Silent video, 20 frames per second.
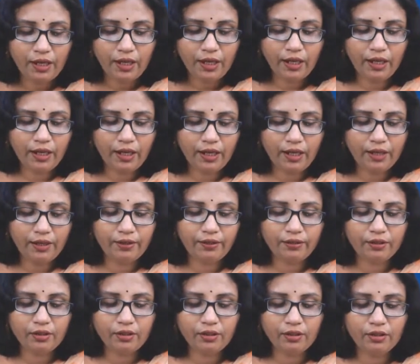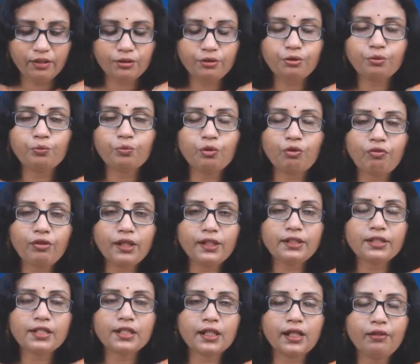and to provide
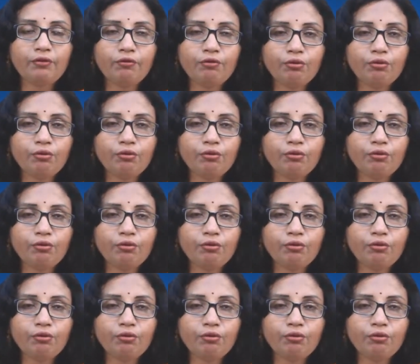self